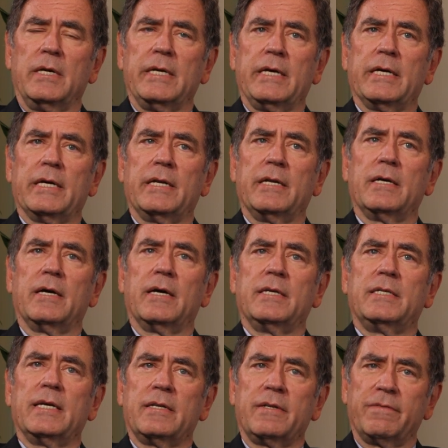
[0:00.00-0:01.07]
in
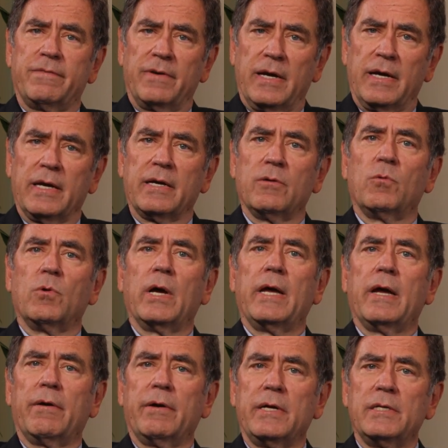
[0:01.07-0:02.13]
identifying
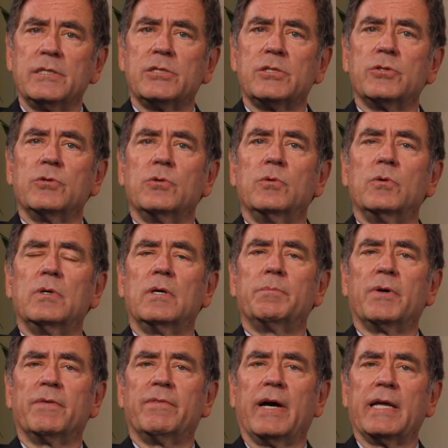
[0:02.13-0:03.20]
areas to
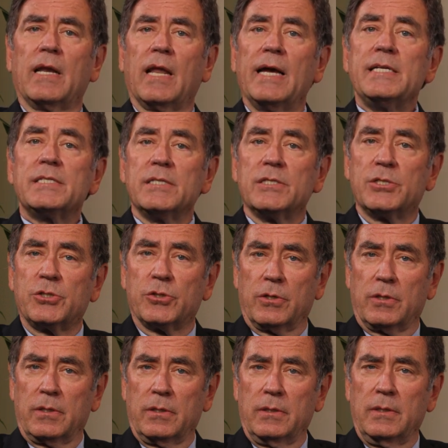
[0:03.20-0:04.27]
provide
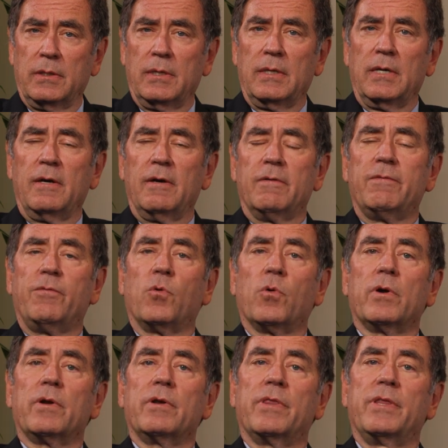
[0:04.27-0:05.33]
licensure
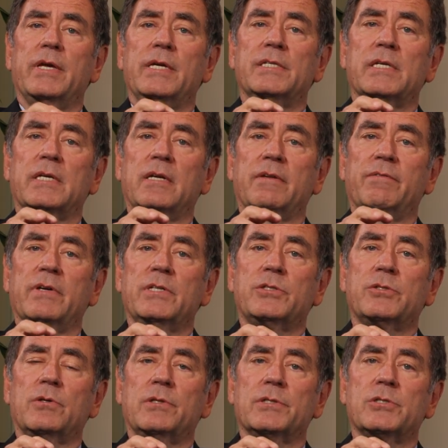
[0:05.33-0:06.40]
for these
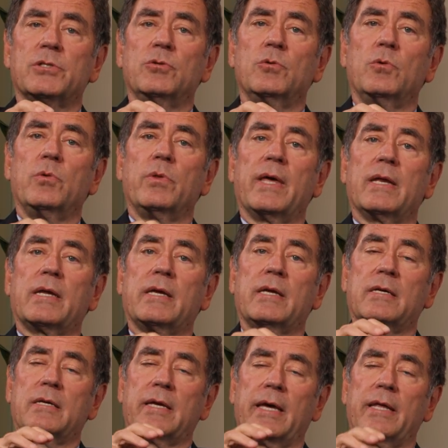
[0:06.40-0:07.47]
individuals who
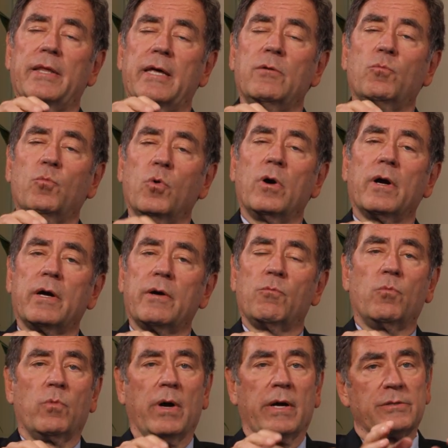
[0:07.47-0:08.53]
can then work,
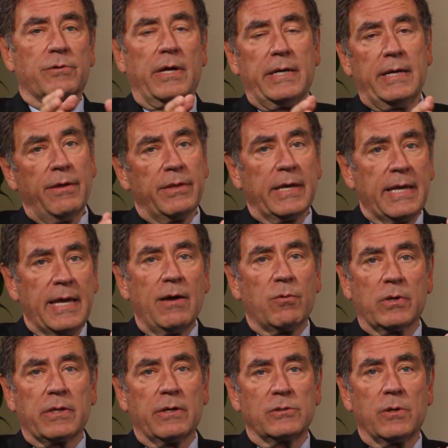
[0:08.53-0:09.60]
whereas right now they can't
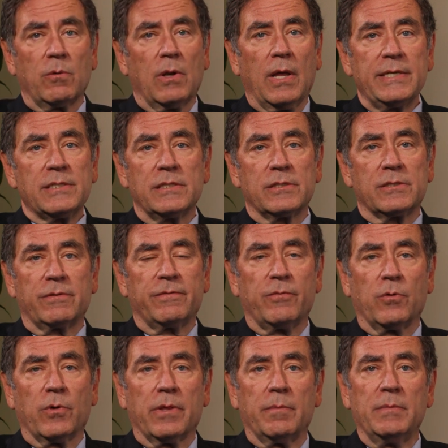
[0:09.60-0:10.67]
work. There's no licensure
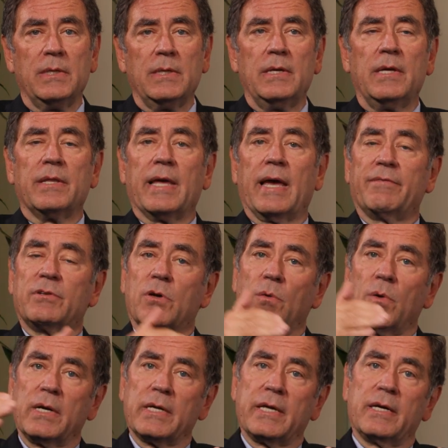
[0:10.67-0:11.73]
for them. They have to
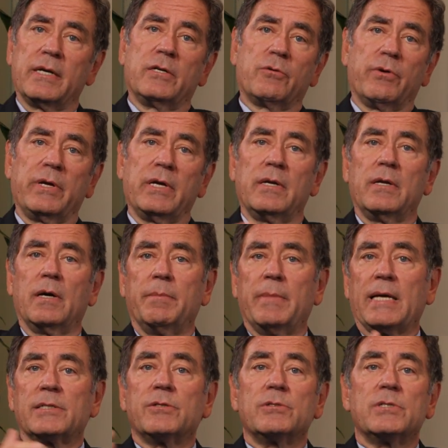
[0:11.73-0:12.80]
go on and get a degree in a
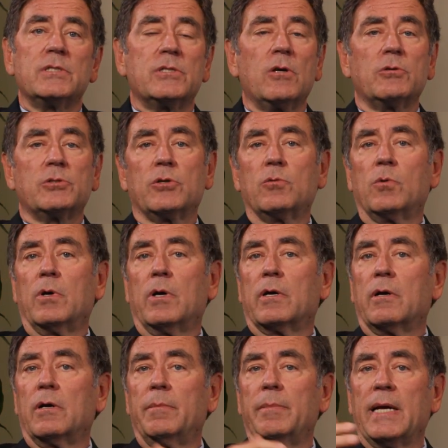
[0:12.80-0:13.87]
master's in social
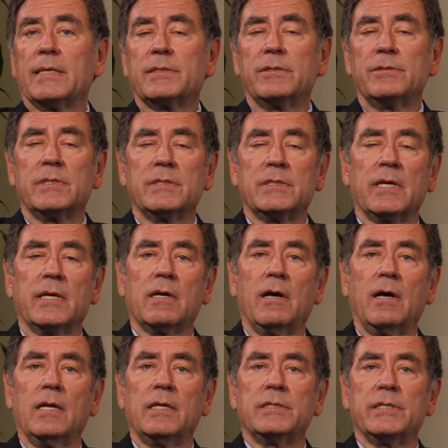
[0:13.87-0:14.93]
work or a master's in
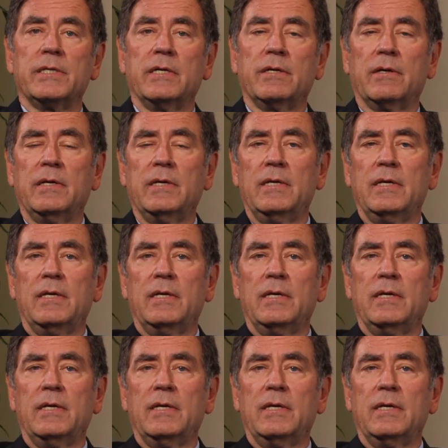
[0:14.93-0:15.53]
psychology or